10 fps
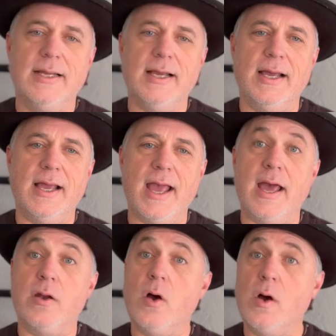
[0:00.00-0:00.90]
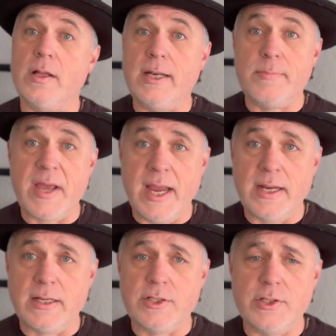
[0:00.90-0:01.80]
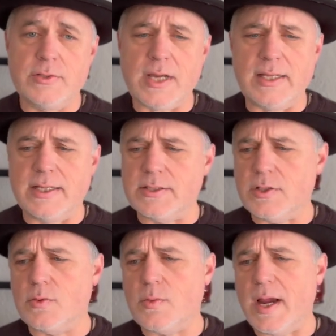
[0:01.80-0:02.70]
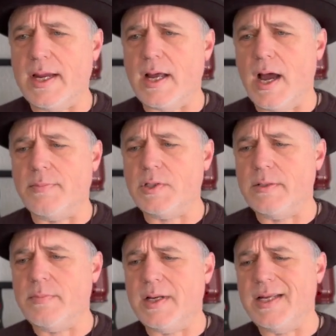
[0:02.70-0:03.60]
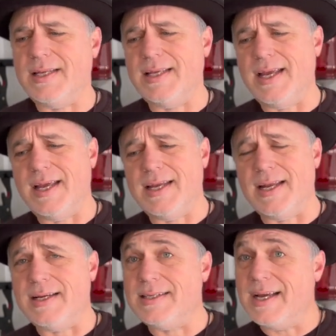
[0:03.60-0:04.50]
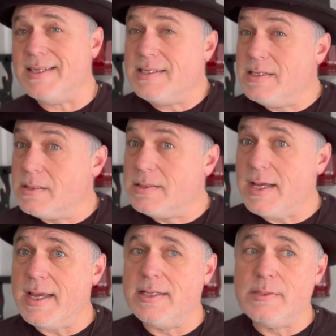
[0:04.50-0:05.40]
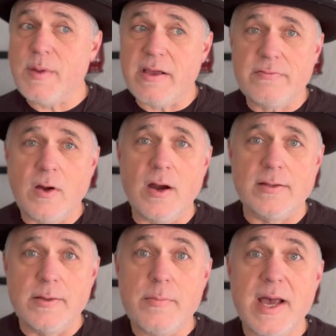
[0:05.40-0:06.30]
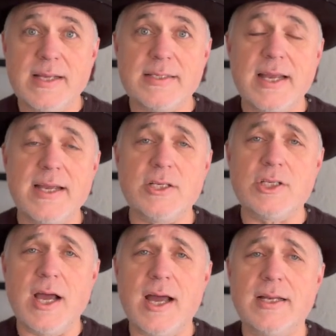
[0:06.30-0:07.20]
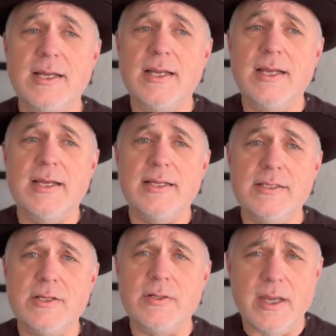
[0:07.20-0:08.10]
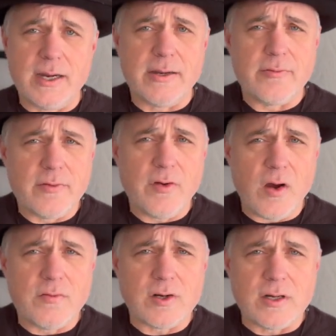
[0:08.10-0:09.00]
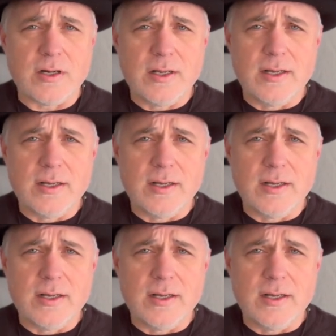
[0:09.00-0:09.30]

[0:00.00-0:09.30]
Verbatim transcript: At all, any pain issues. I think it's a great option, but in the end, I still say it's by far the best 8-shot concealed carry revolver